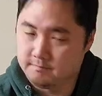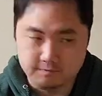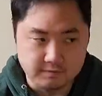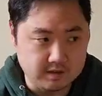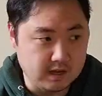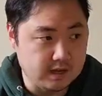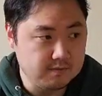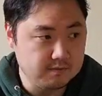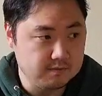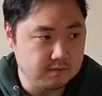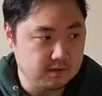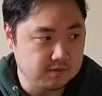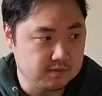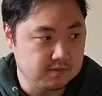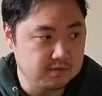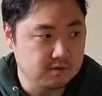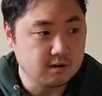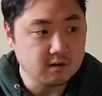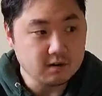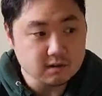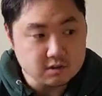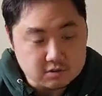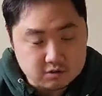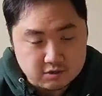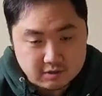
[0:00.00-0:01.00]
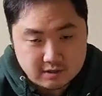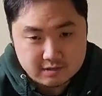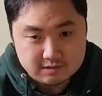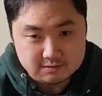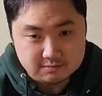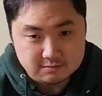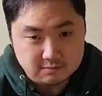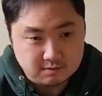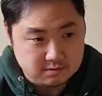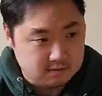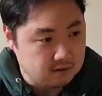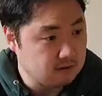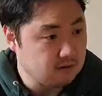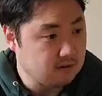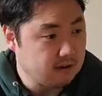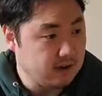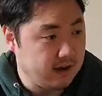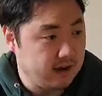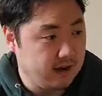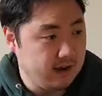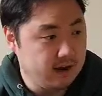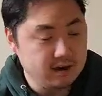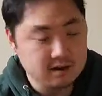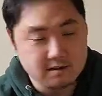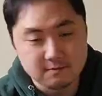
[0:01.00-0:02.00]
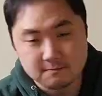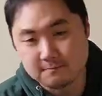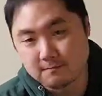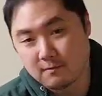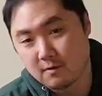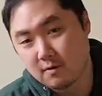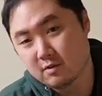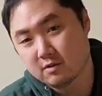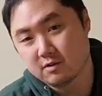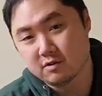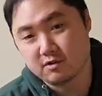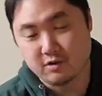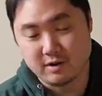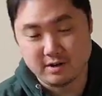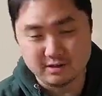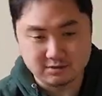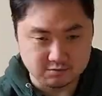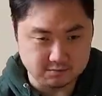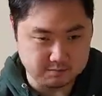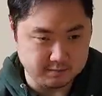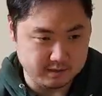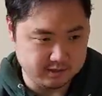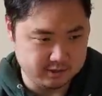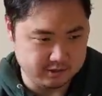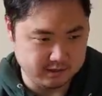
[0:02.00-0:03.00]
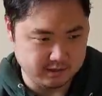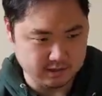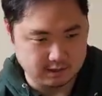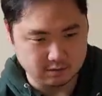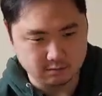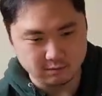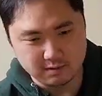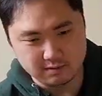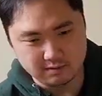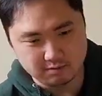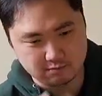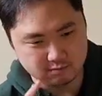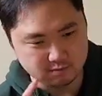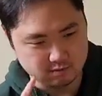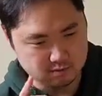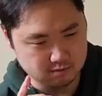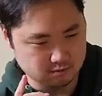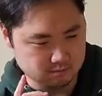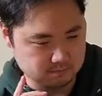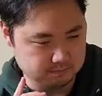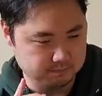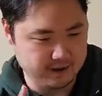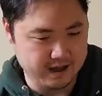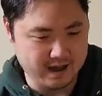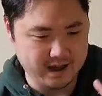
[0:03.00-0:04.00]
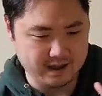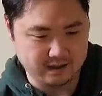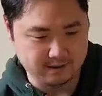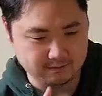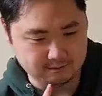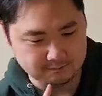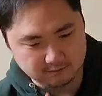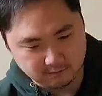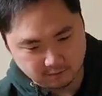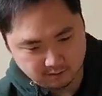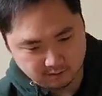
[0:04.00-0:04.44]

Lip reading: Then the third and the fourth transformation kind of went through back and